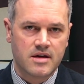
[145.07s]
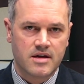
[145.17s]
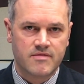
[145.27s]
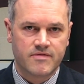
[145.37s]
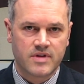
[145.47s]

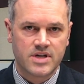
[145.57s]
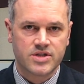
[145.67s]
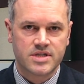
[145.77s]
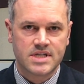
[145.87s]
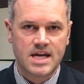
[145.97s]
in
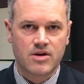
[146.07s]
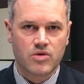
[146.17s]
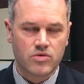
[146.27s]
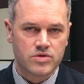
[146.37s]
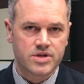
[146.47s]
inflation take
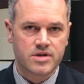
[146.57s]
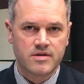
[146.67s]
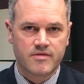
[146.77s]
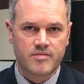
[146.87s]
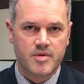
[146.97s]
hold
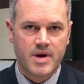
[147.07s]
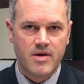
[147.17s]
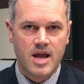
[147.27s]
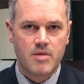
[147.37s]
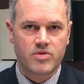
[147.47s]
from about
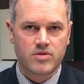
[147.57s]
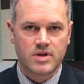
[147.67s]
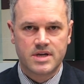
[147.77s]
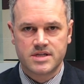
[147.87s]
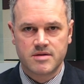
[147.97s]
April
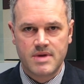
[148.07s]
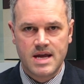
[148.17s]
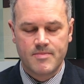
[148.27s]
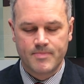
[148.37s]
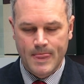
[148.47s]
and into May.